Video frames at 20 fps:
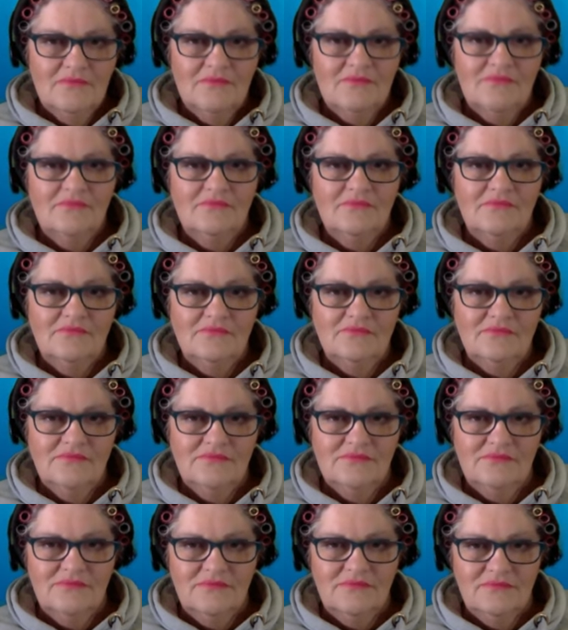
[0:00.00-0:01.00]

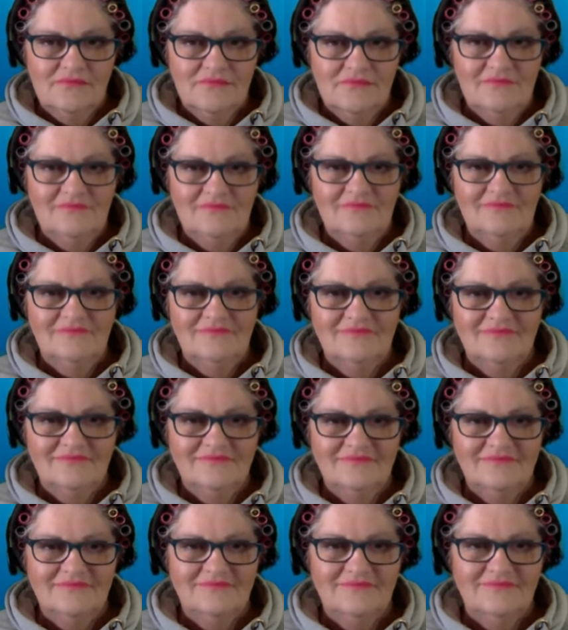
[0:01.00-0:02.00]

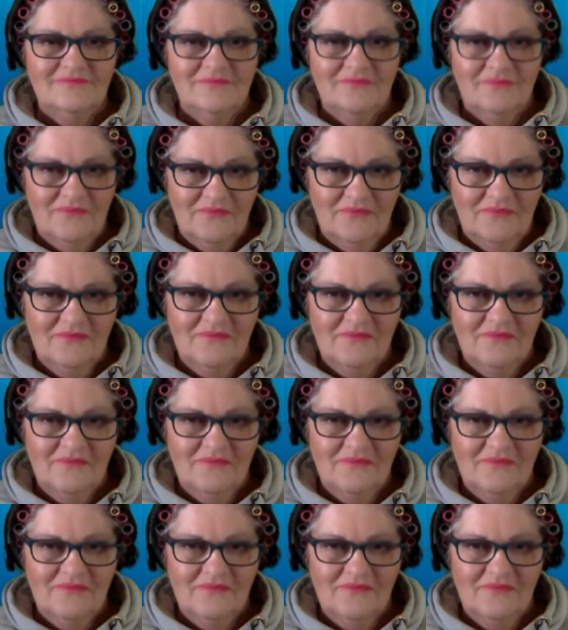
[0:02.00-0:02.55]
(not speaking)